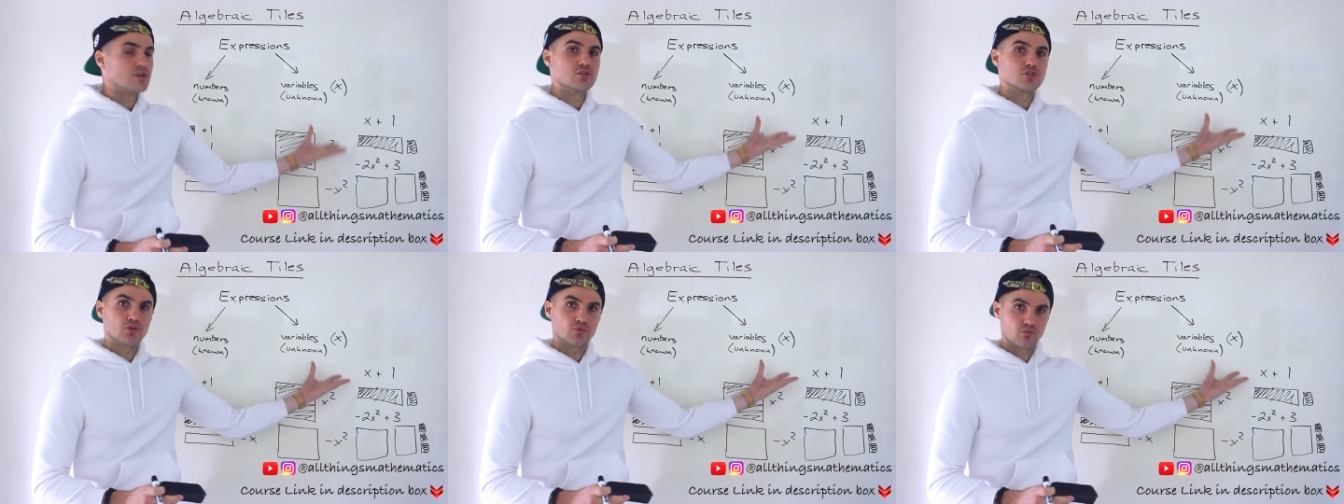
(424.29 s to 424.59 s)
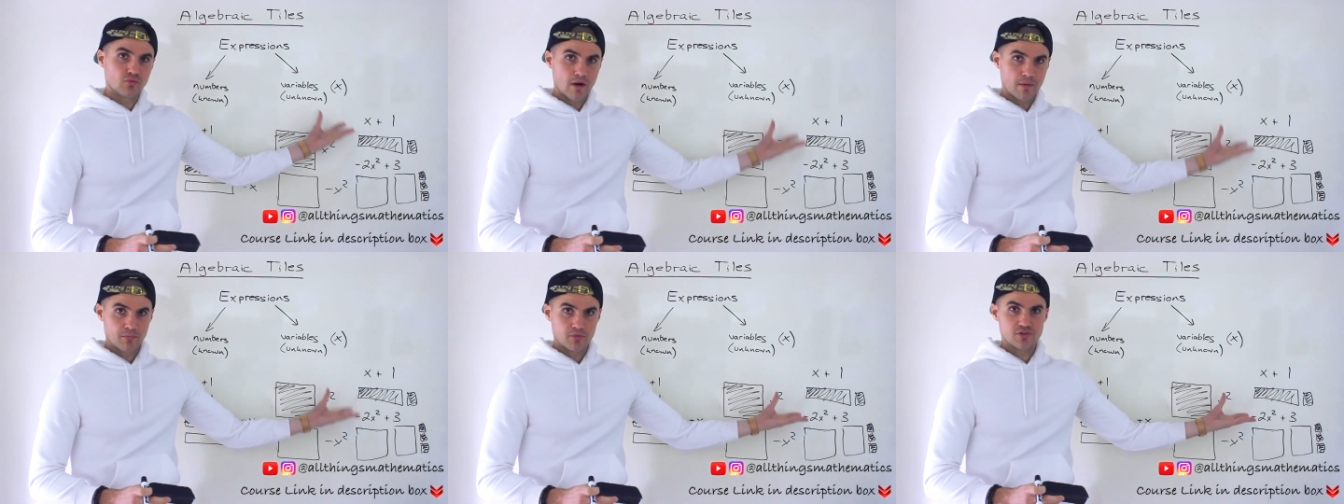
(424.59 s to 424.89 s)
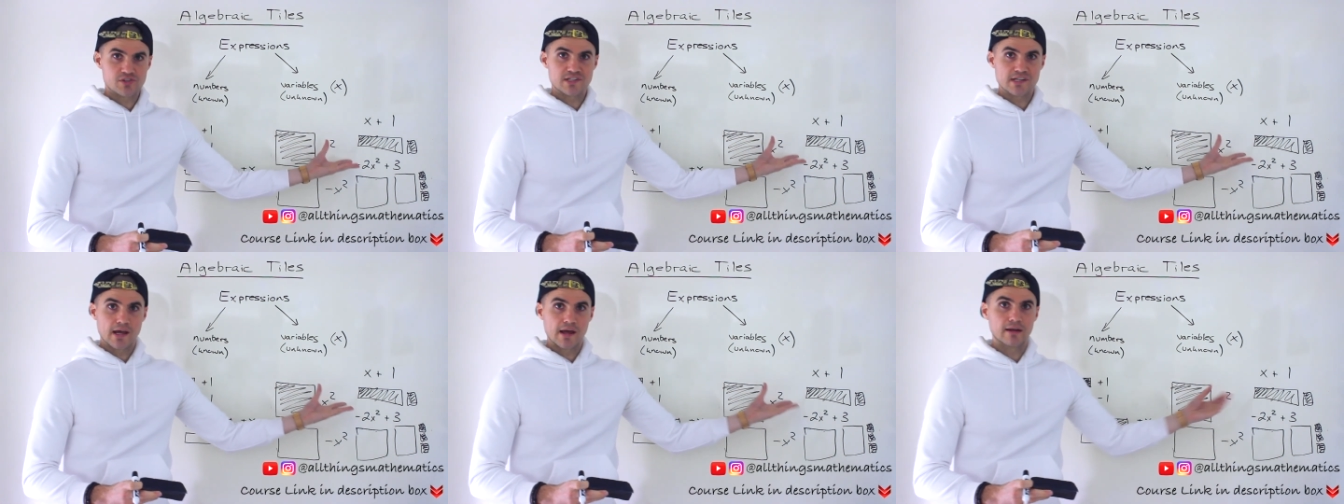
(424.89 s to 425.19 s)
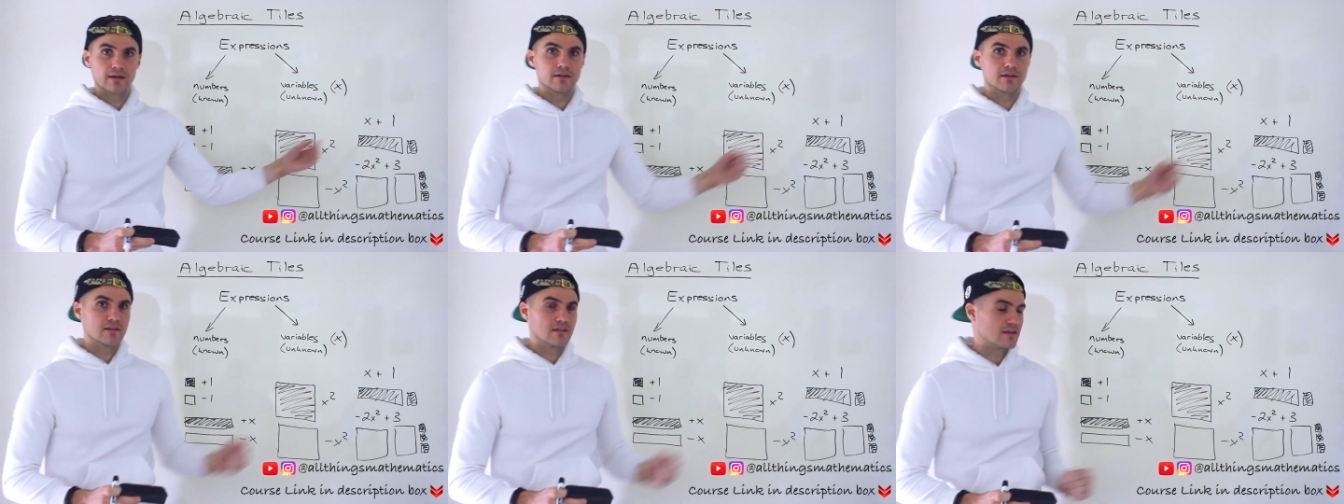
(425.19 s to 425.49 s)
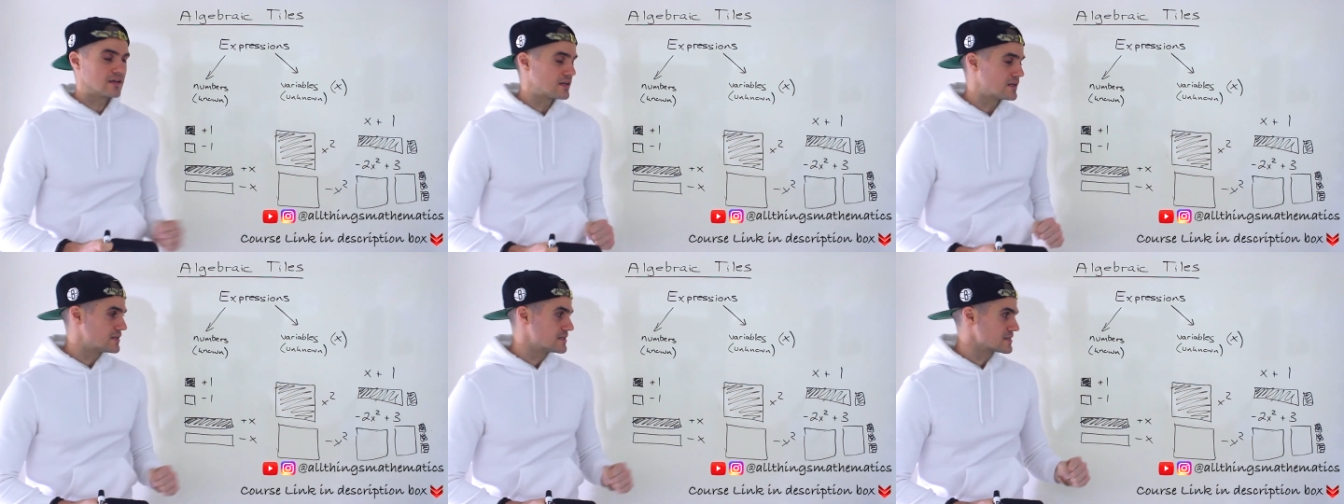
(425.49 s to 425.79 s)
to represent
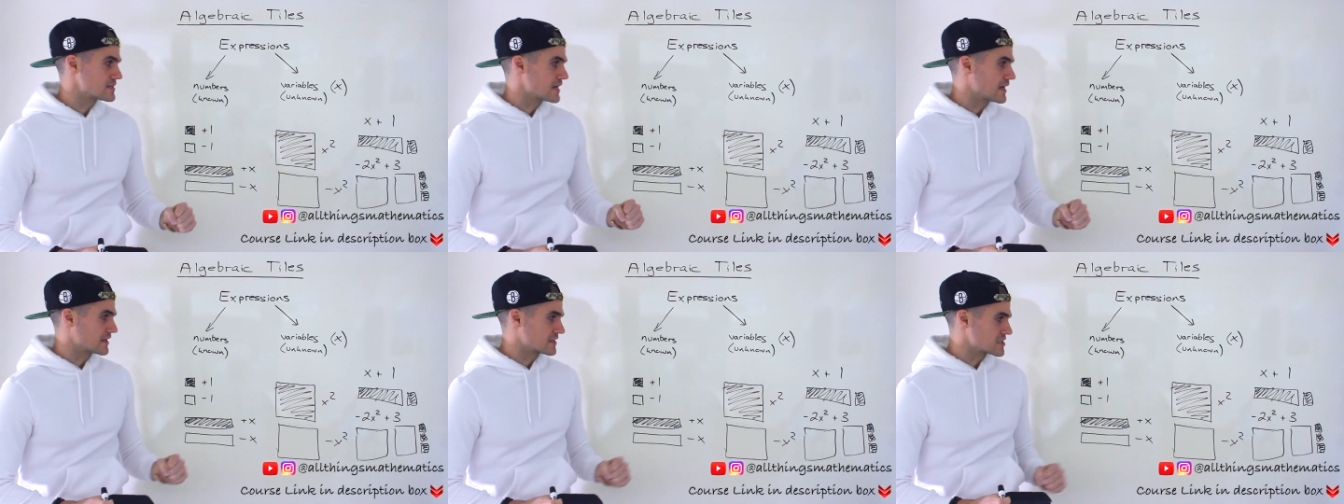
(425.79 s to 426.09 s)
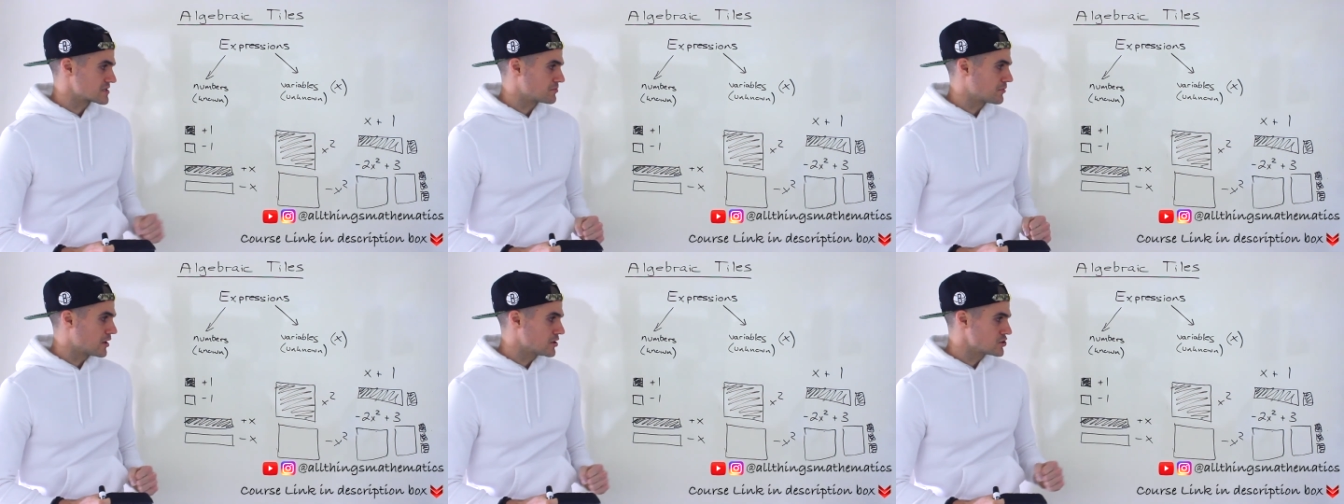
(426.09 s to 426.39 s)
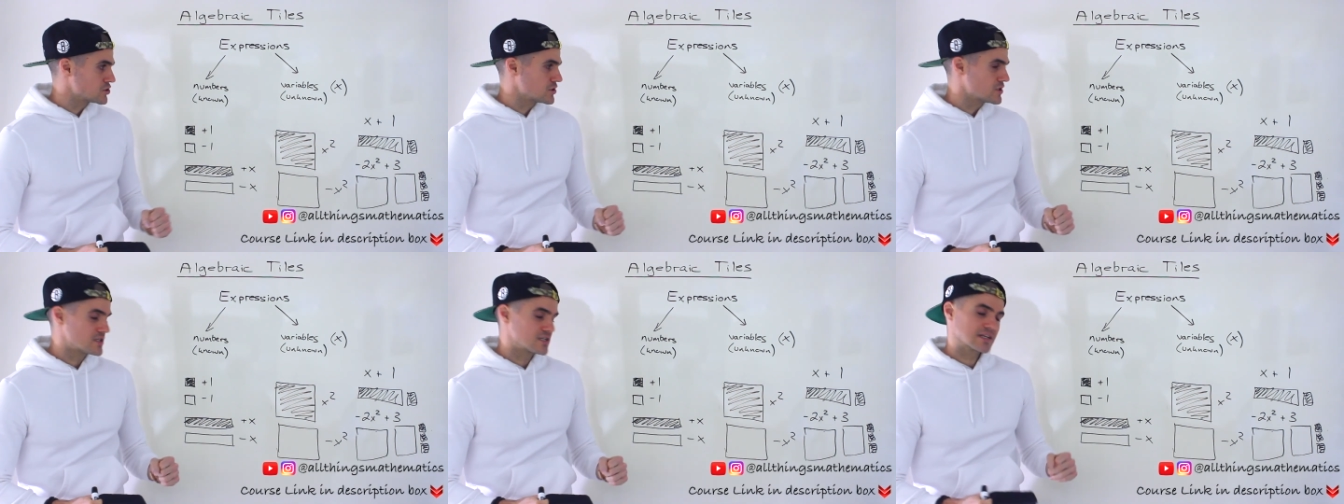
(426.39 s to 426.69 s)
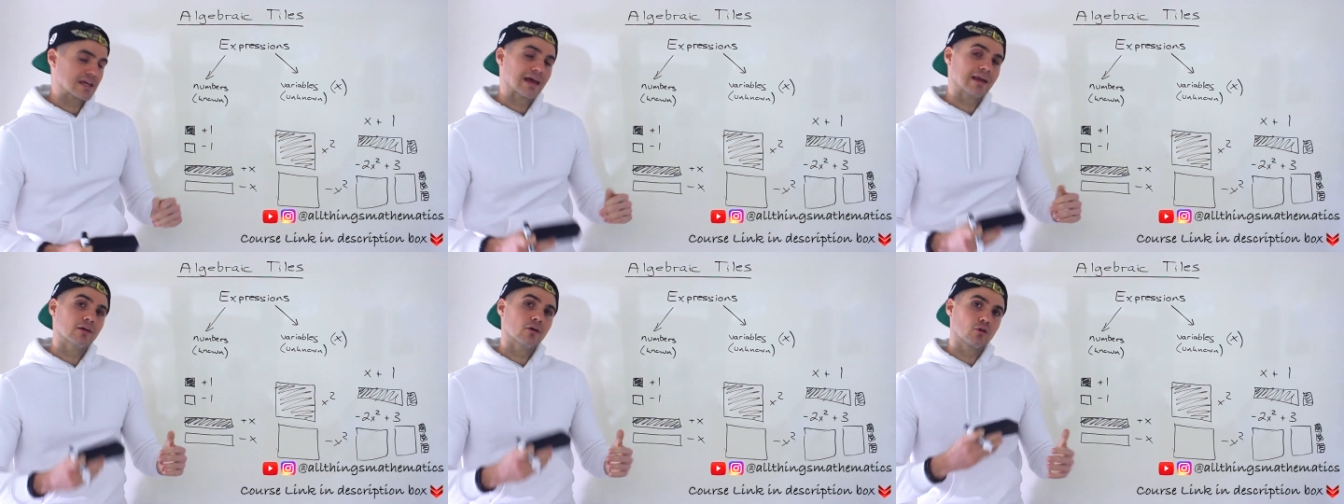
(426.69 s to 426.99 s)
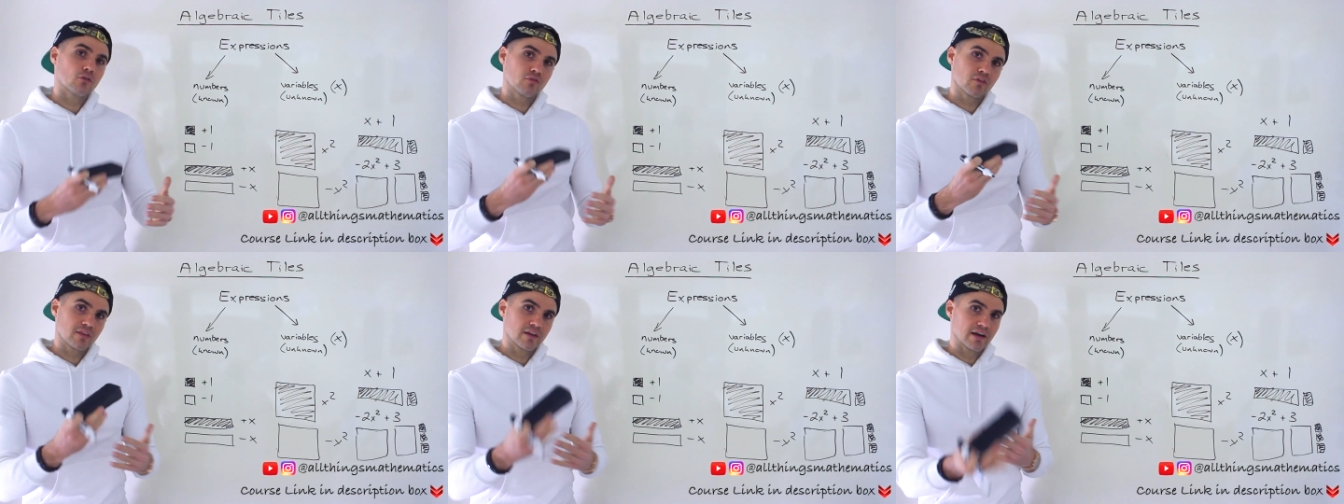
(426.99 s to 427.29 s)
these expressions and
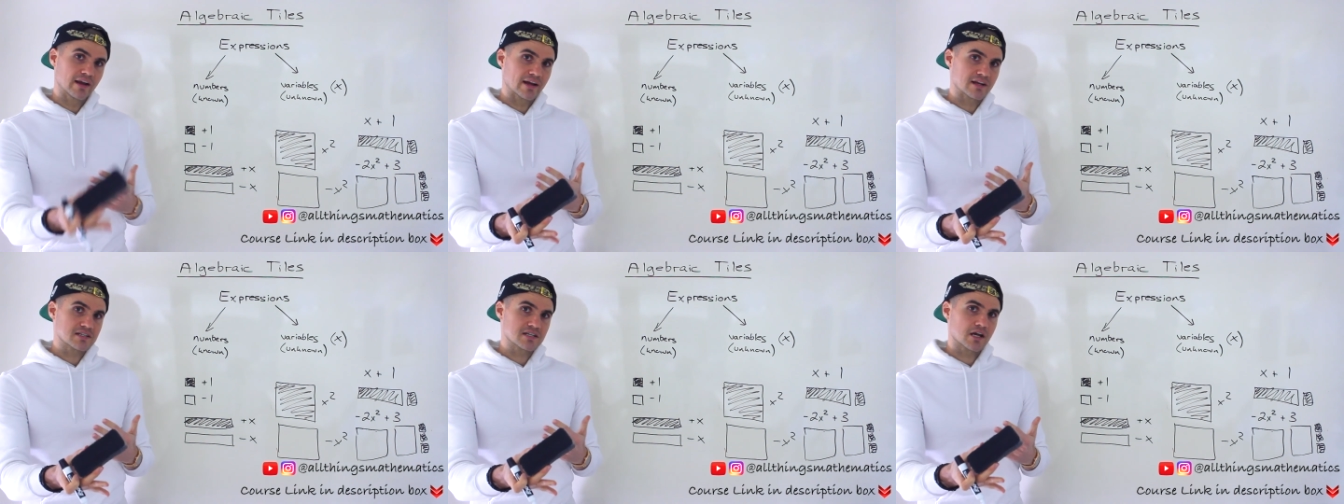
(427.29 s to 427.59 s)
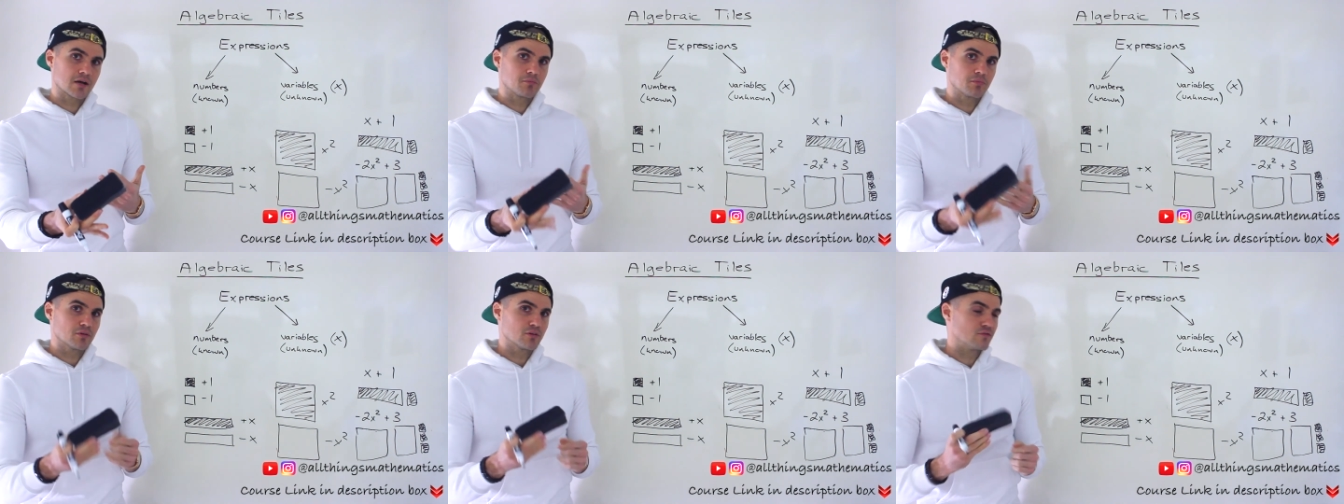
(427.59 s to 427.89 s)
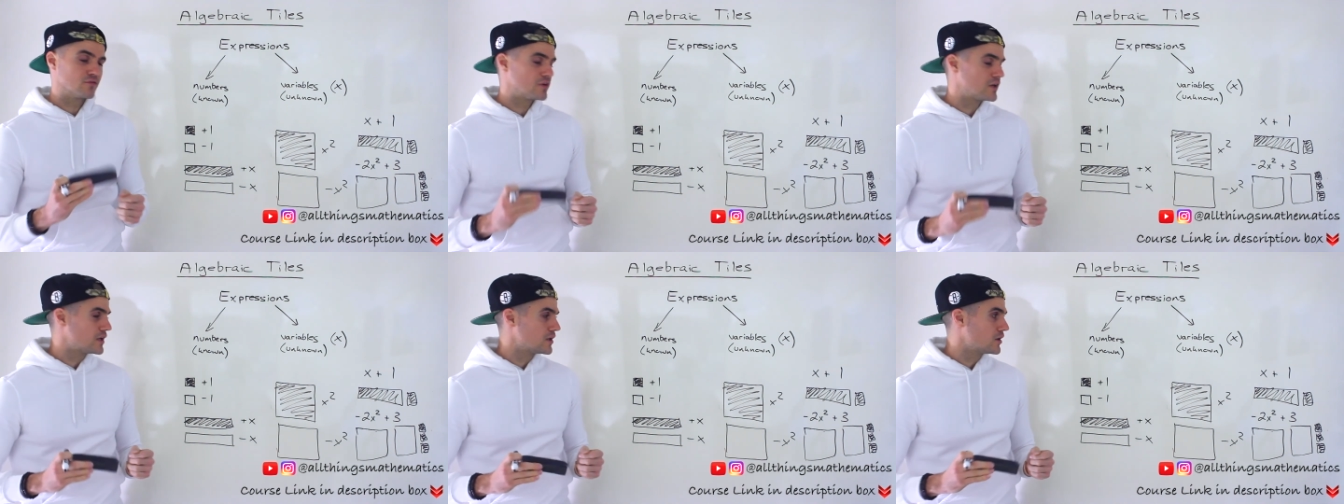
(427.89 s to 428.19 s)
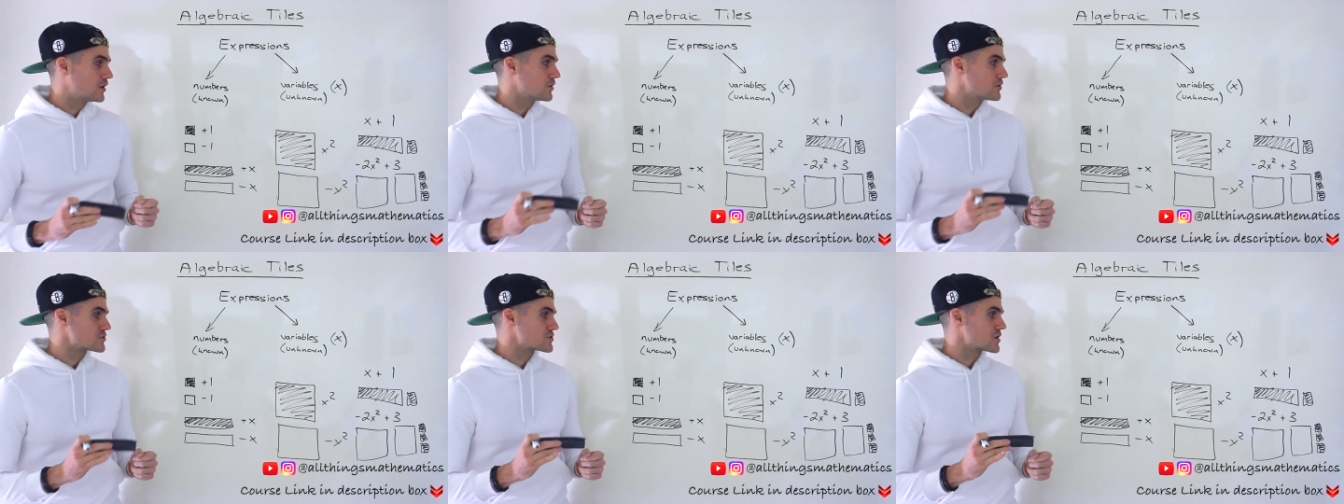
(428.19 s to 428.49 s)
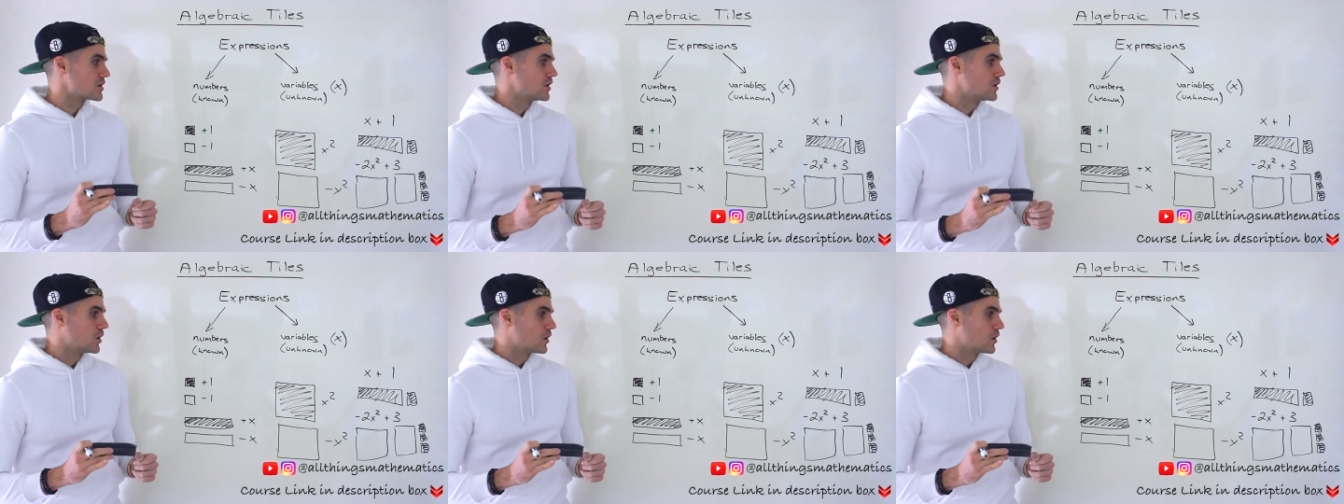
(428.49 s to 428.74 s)
over the next couple of videos